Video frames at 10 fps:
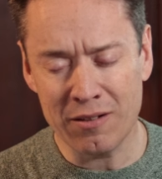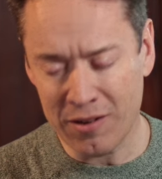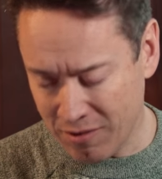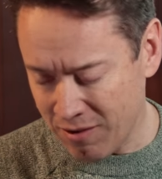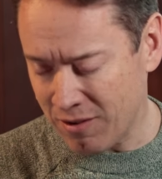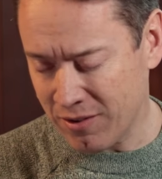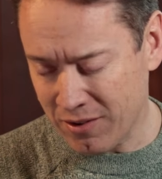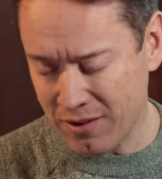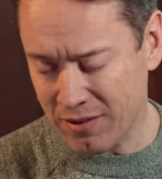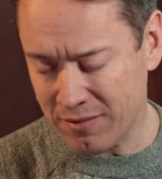on
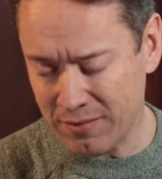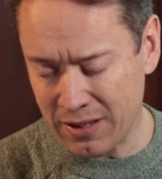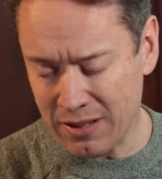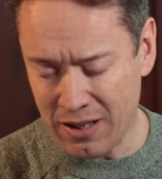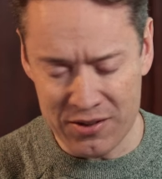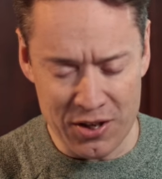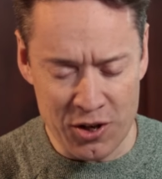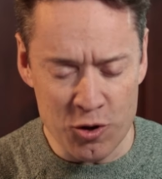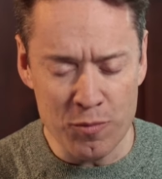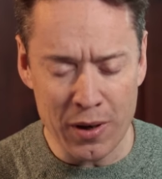earth as a
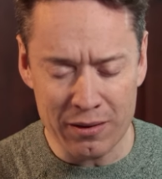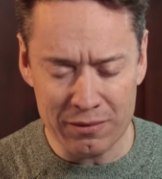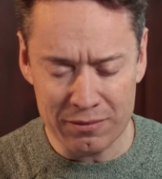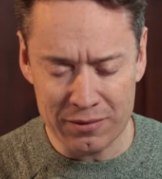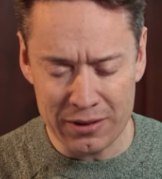human.